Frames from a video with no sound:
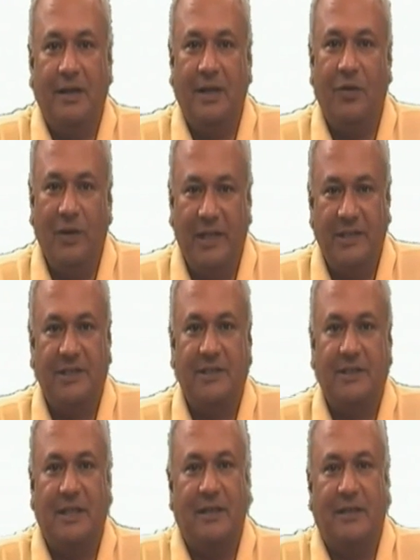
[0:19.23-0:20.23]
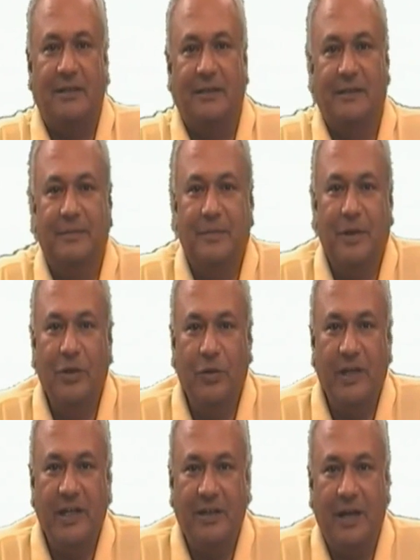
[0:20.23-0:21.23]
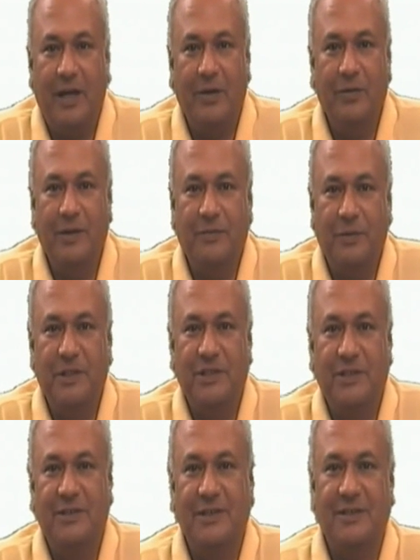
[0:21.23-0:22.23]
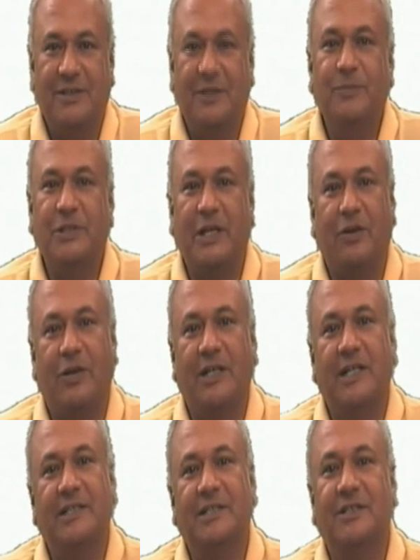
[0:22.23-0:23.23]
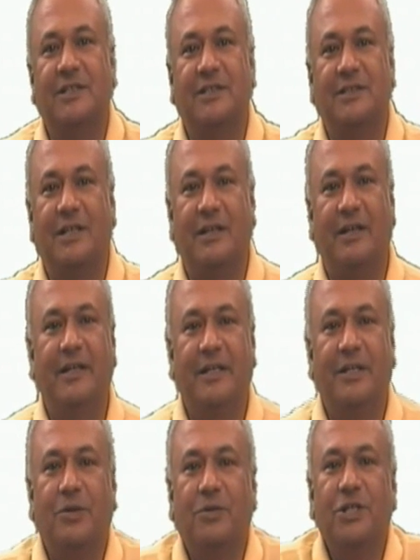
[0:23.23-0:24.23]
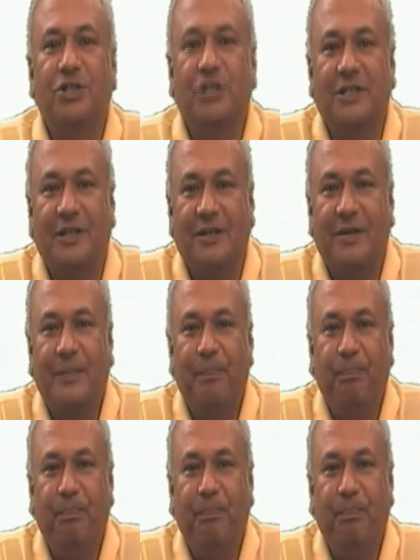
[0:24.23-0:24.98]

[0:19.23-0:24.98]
Now let's look at how information systems and organizations are related to each other.